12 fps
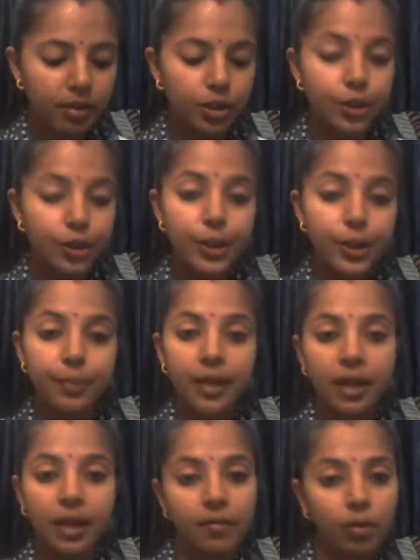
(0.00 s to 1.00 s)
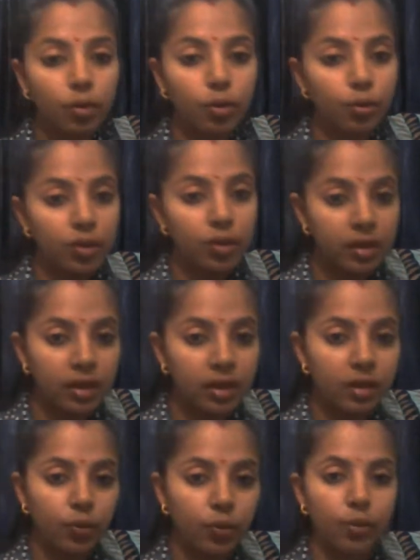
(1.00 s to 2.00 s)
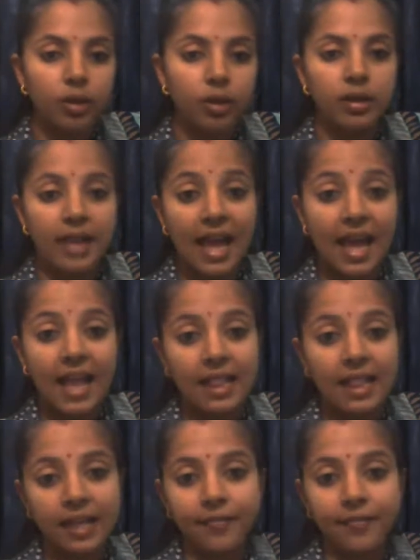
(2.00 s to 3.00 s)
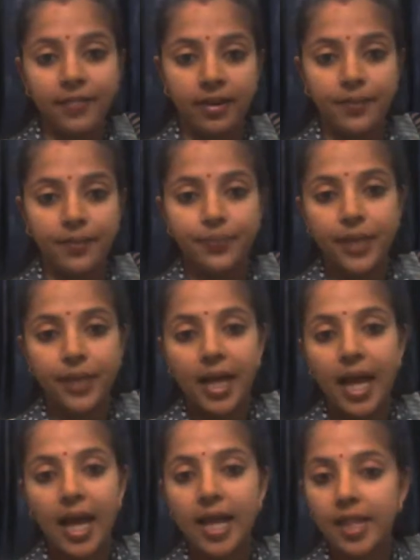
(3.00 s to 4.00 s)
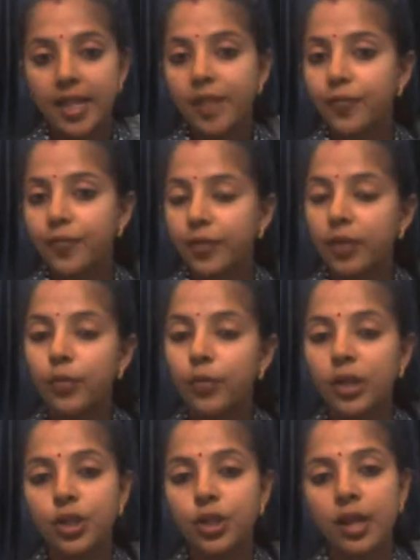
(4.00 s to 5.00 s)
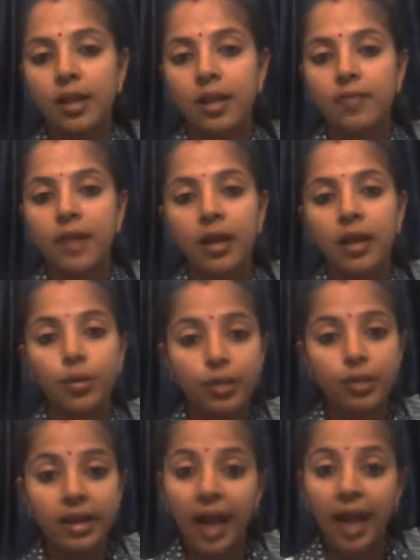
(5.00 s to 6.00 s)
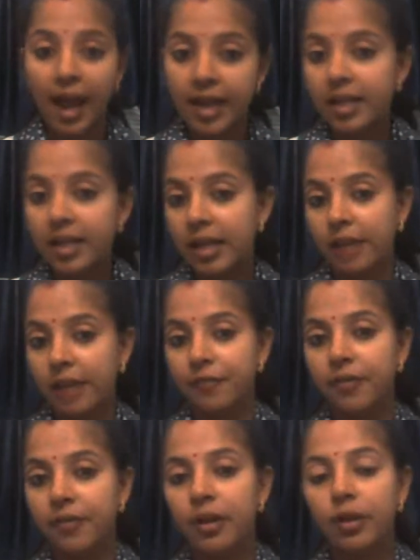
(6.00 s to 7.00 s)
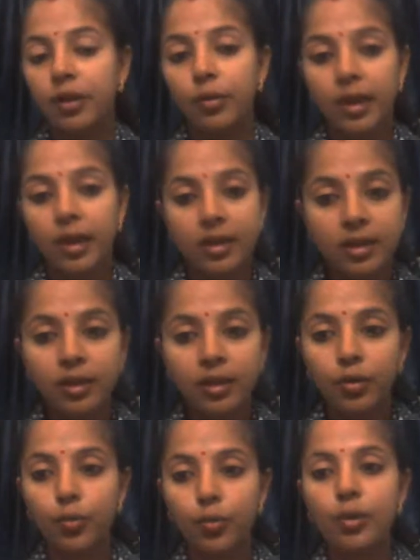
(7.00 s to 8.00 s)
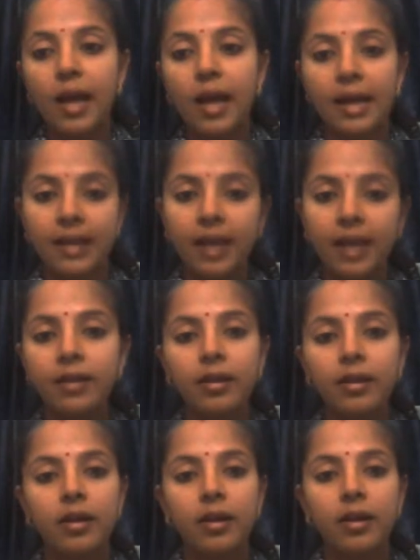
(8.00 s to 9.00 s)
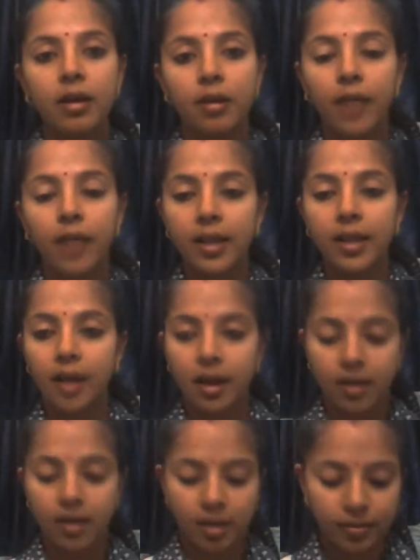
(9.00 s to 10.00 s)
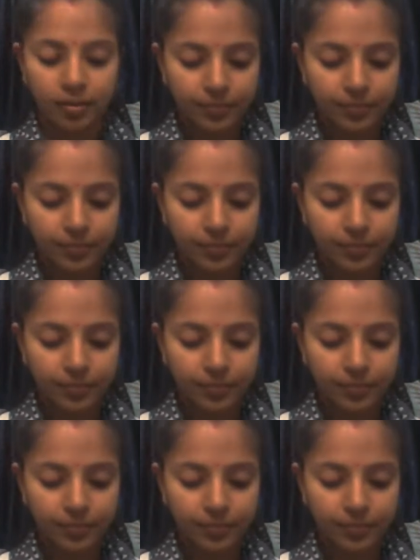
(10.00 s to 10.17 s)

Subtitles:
She behaves. So you see the words as if here. As if in which tense we are using as if. You can see the rule and then write the answer.